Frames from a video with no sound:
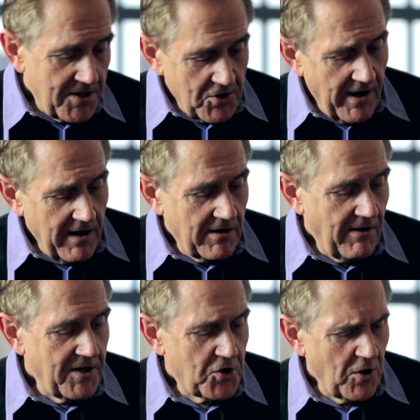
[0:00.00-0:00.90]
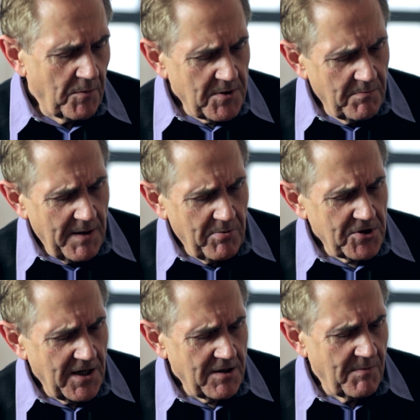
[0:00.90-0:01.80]
it's great. I go into shops and people
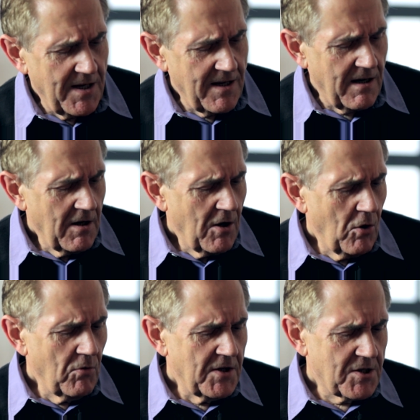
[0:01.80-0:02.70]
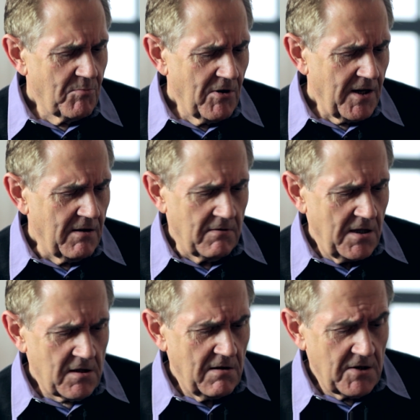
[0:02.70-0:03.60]
say to me, "Oh, there's some writing on
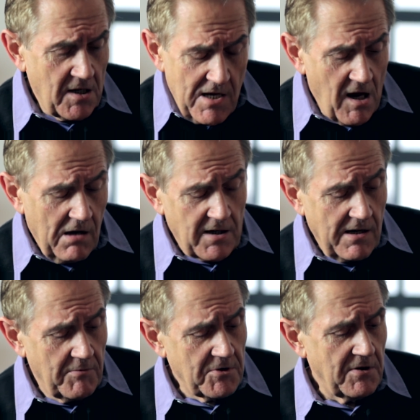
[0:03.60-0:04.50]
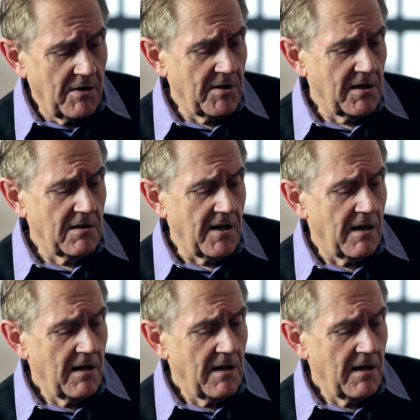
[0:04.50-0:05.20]
this," and I say, "Yeah, I don't know, it was on there when I got it."